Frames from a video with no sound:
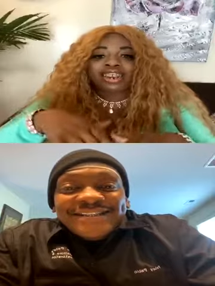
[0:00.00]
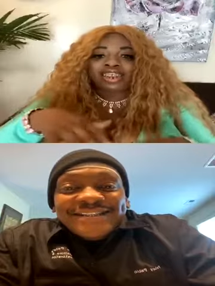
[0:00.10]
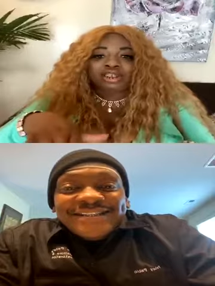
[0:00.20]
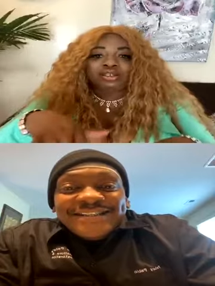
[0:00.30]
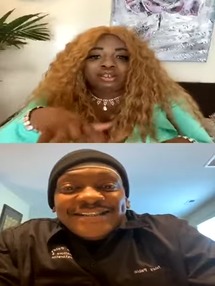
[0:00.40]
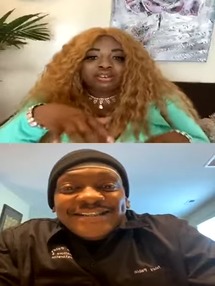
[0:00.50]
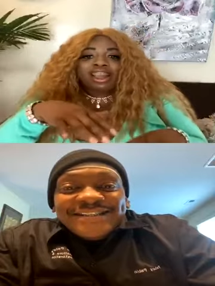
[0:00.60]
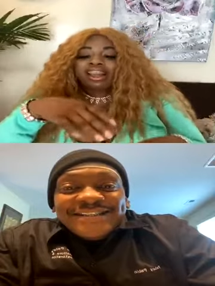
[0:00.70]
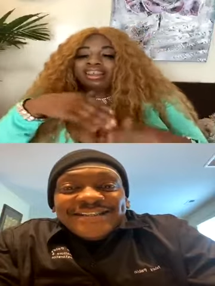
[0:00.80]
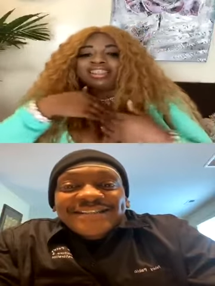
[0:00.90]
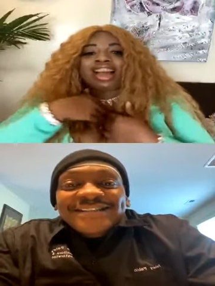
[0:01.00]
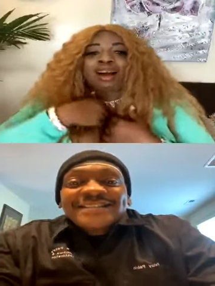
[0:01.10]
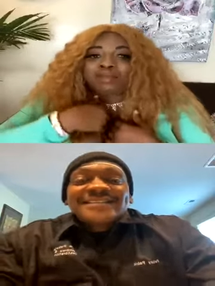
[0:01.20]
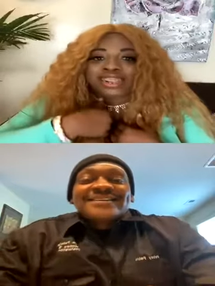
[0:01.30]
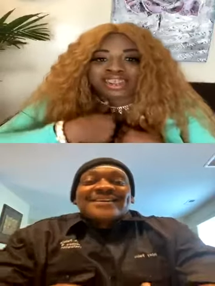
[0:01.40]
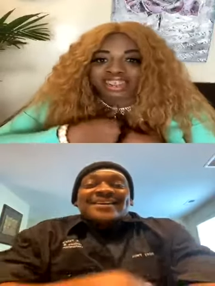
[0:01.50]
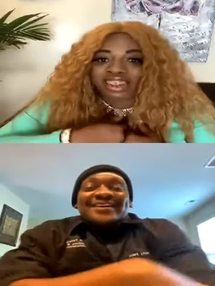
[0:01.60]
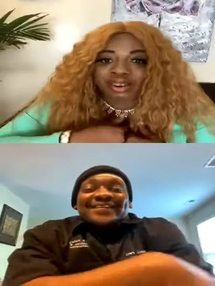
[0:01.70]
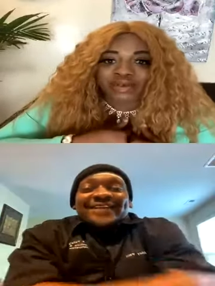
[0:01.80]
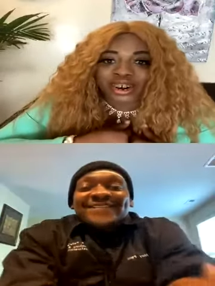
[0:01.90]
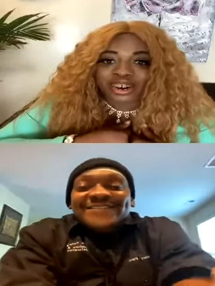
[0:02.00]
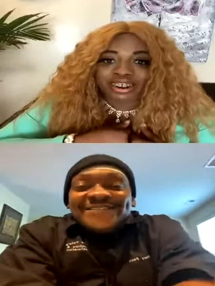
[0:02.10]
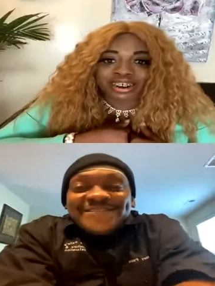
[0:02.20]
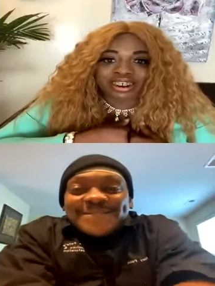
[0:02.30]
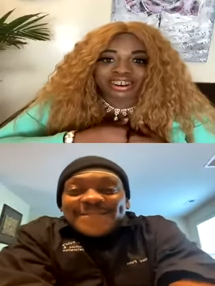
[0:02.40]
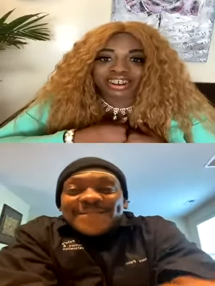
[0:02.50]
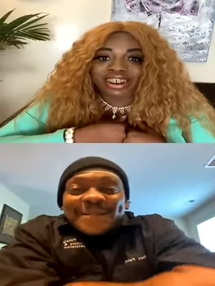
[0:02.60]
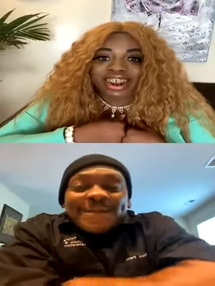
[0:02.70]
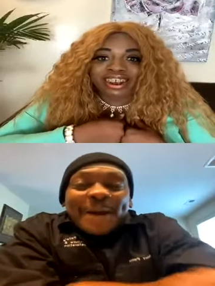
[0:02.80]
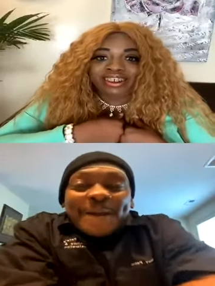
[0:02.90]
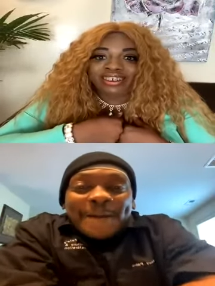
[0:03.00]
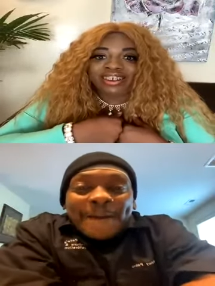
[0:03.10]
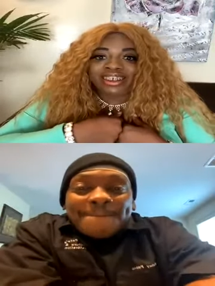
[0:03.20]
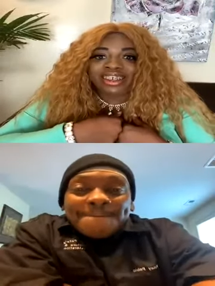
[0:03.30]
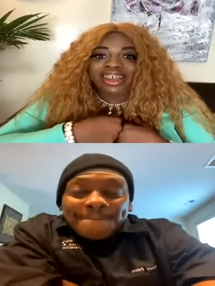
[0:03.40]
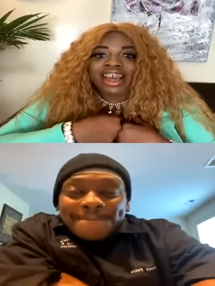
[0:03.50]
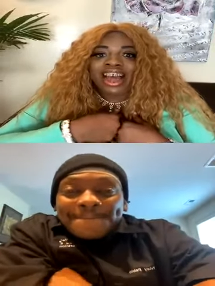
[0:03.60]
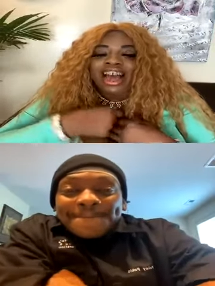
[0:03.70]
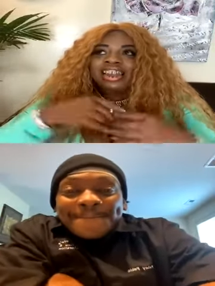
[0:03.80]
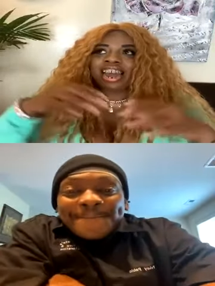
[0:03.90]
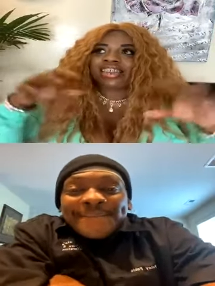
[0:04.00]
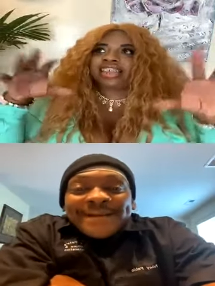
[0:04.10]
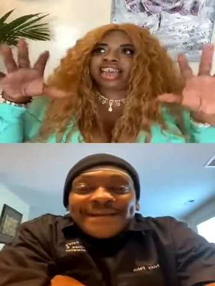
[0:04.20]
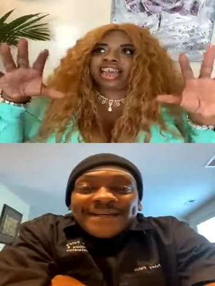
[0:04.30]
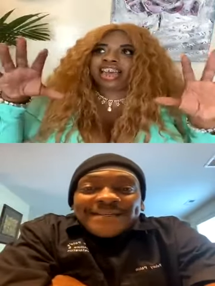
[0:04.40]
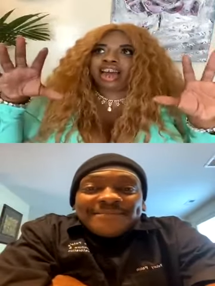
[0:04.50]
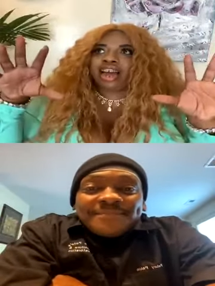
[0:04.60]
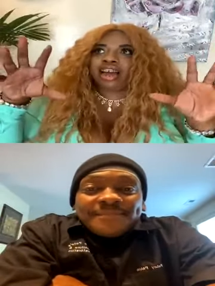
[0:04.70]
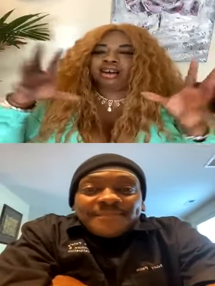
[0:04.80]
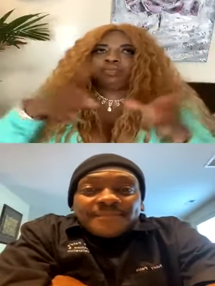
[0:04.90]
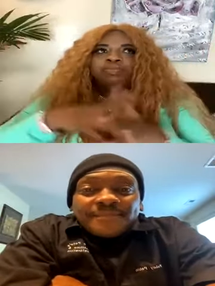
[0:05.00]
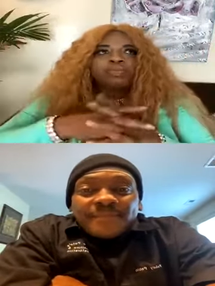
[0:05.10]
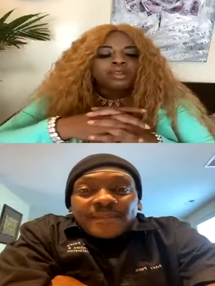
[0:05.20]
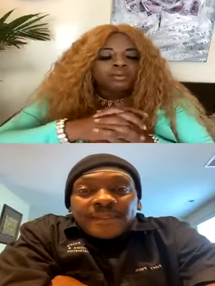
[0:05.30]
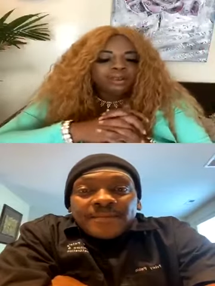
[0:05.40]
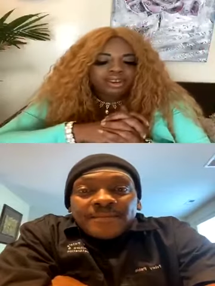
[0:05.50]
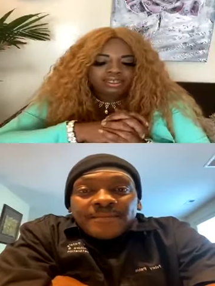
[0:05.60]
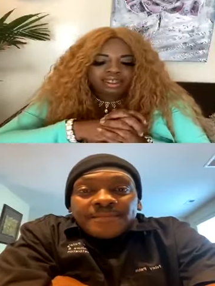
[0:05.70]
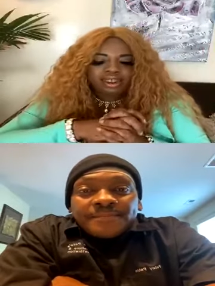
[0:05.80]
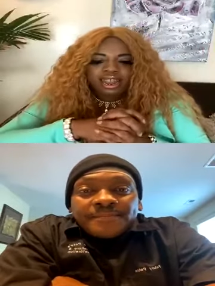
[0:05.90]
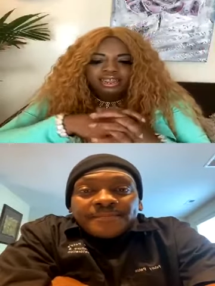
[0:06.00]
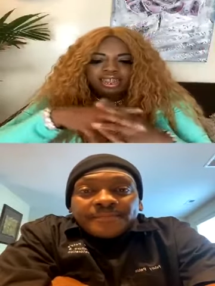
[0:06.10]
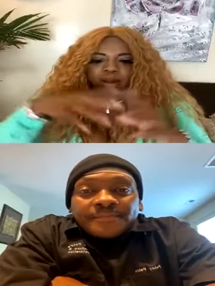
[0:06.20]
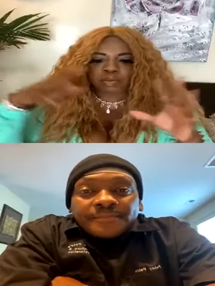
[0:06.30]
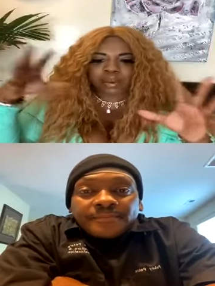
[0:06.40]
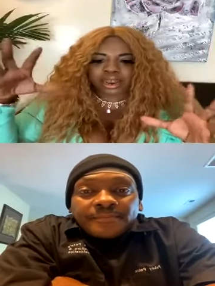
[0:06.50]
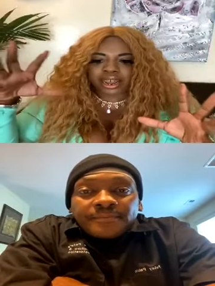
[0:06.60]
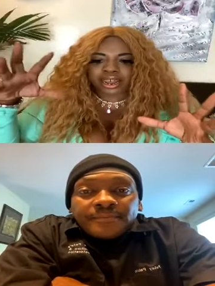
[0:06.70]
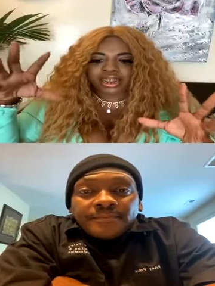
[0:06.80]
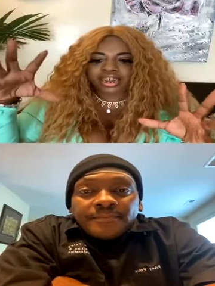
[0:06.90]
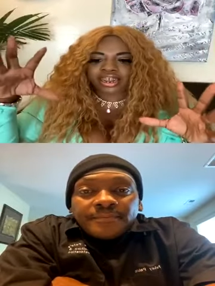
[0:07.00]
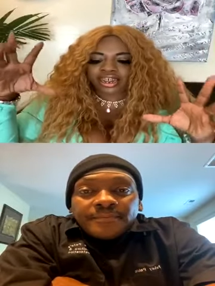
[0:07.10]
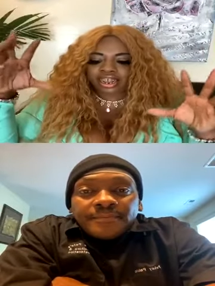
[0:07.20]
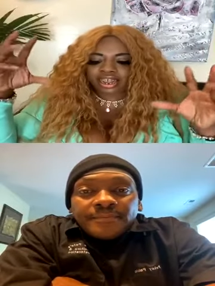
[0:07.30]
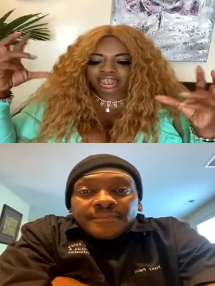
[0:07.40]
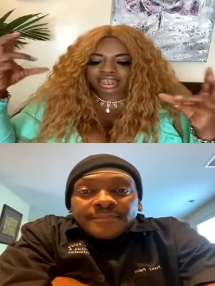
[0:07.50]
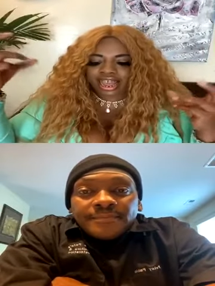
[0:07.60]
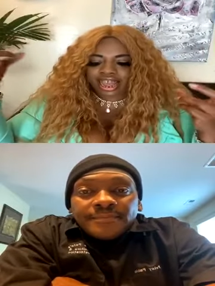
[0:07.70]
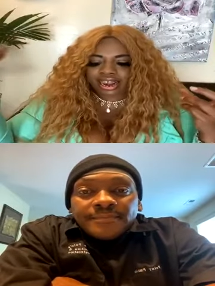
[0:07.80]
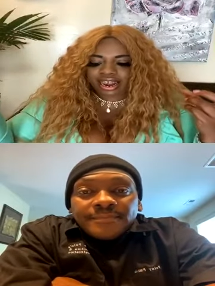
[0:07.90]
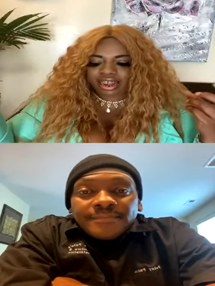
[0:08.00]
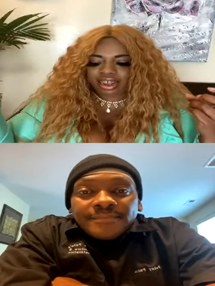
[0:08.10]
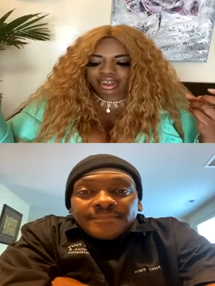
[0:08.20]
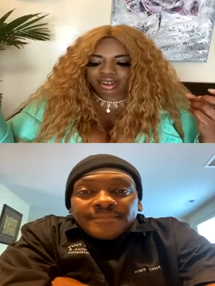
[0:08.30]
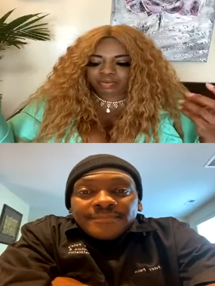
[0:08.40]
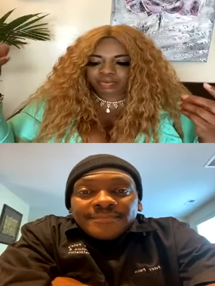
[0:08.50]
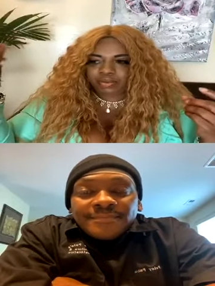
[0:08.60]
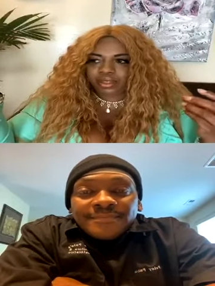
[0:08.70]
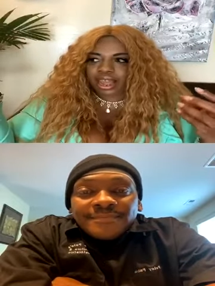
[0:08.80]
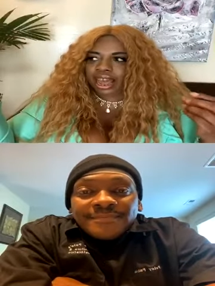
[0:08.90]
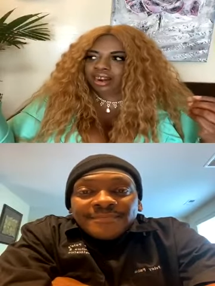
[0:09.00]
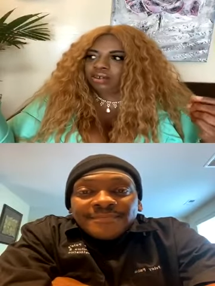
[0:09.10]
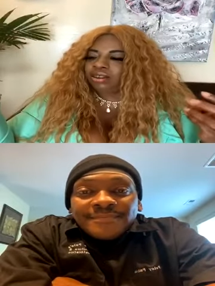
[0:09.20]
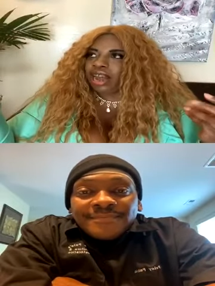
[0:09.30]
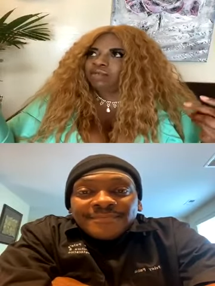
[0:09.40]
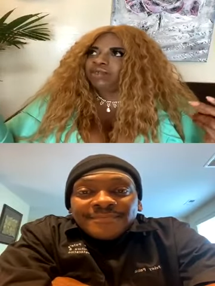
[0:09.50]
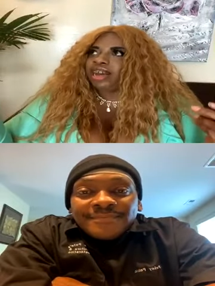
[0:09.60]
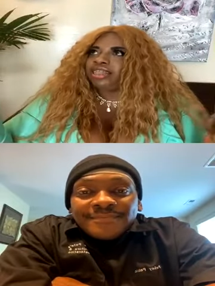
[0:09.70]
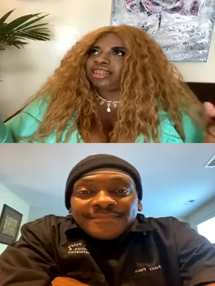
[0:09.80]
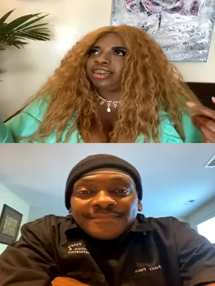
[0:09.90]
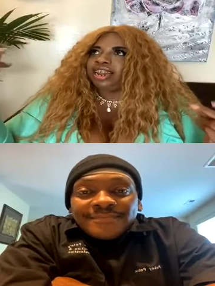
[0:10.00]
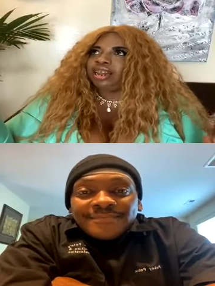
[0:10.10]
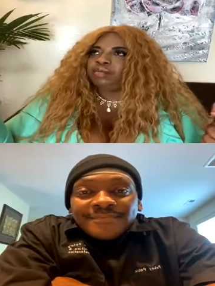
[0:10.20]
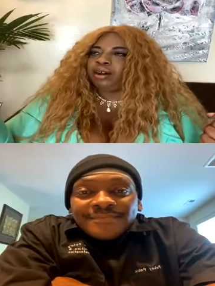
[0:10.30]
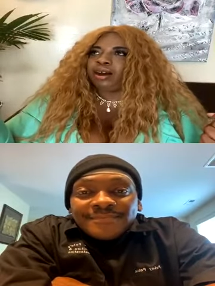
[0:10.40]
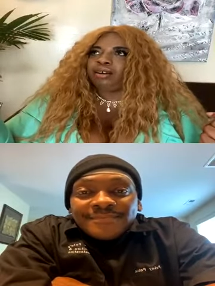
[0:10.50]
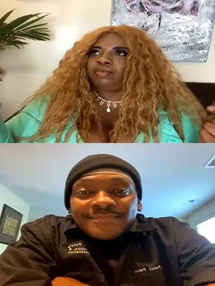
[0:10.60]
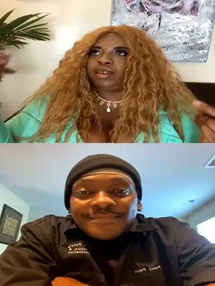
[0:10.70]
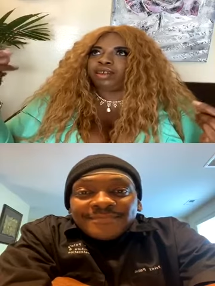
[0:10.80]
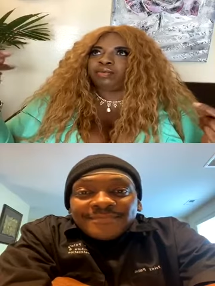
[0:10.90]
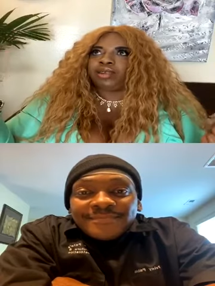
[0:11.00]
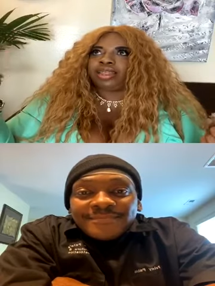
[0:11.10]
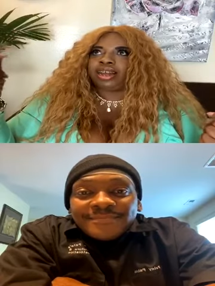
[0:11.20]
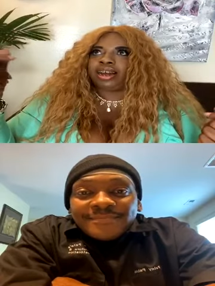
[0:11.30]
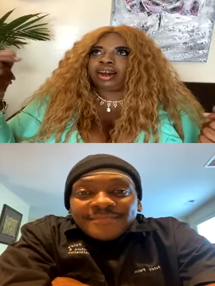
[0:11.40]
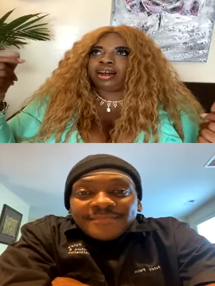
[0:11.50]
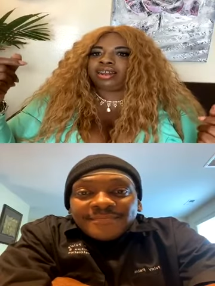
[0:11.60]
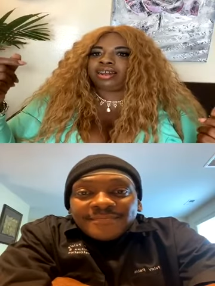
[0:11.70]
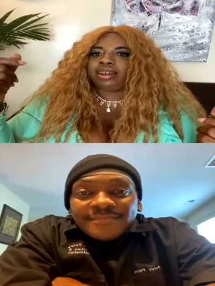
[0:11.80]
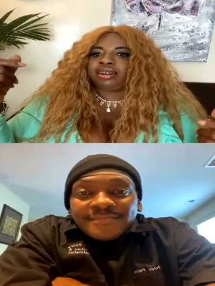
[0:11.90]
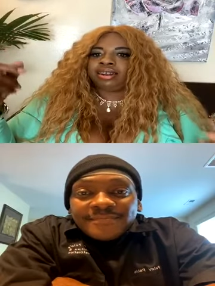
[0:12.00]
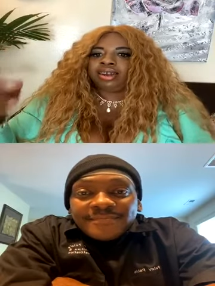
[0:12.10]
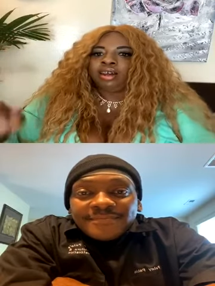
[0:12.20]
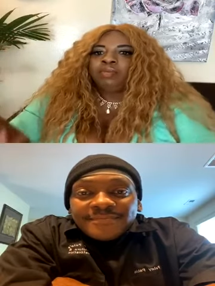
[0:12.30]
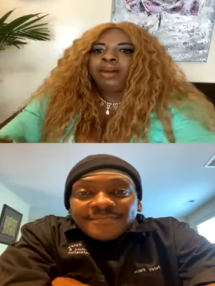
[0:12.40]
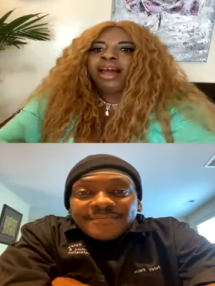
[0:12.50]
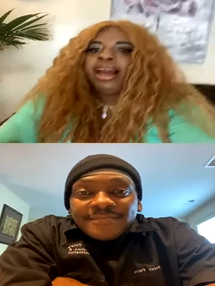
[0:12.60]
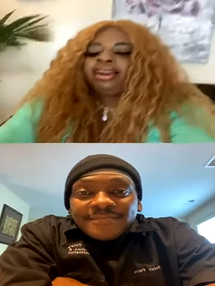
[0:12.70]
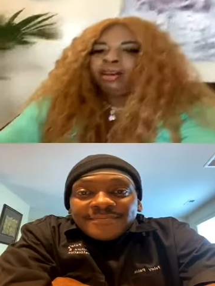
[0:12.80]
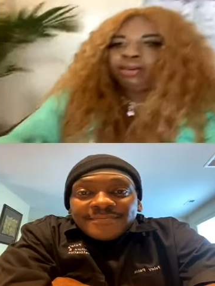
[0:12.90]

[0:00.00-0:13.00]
Speaker 1: you do that because I'm addicted to furniture. You know, right, right. I like that. Um, what is it? Like that plush that um, I don't I forgot the name of it, what they call it, but I know